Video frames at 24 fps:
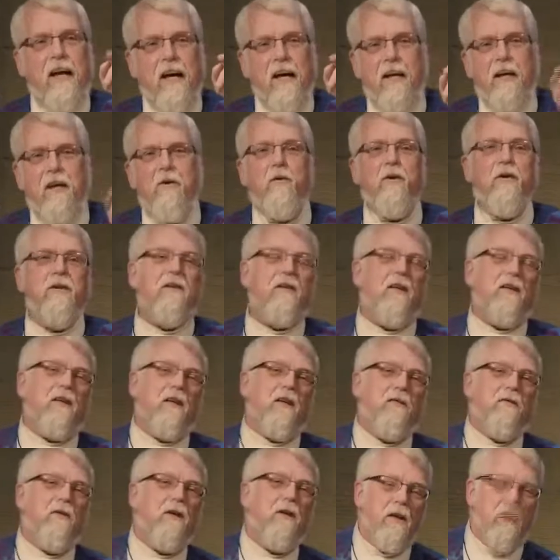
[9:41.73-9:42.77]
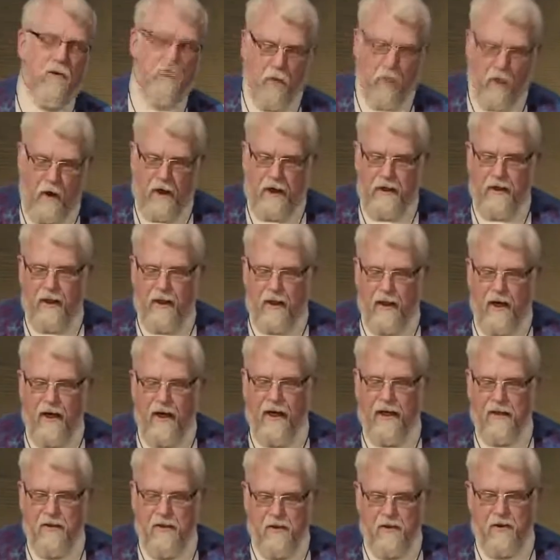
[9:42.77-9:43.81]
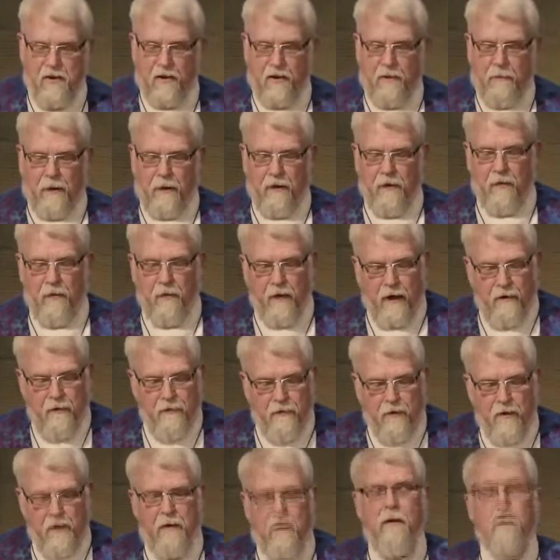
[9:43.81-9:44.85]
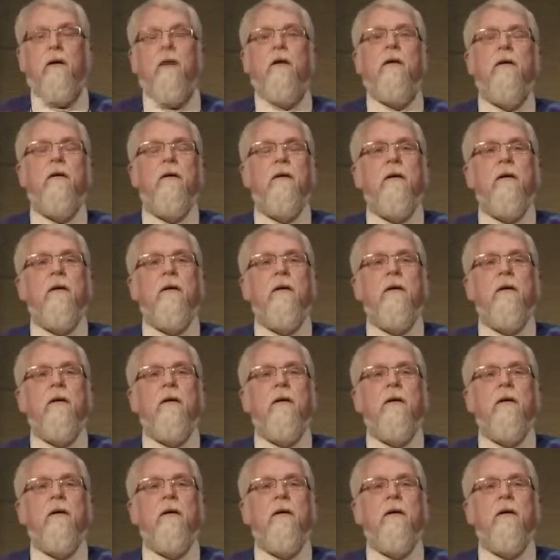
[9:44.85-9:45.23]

Danny would deliver his one-line sermon. "Reverend,